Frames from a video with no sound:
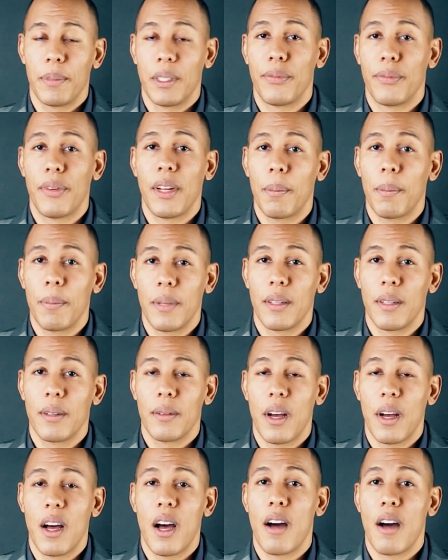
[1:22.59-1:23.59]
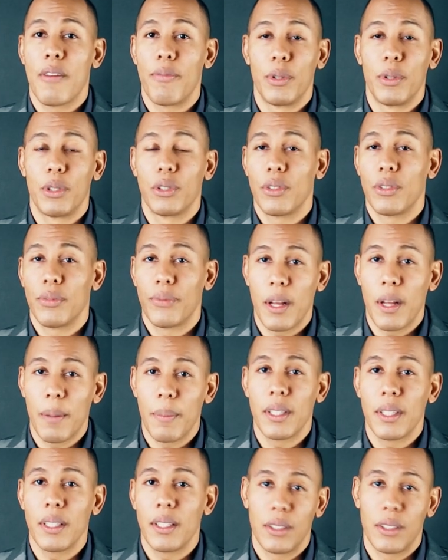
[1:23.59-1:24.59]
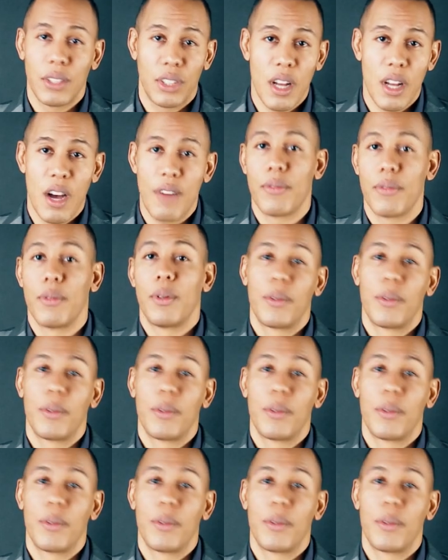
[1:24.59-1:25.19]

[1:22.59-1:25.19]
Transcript: development uh, of personal development and stuff,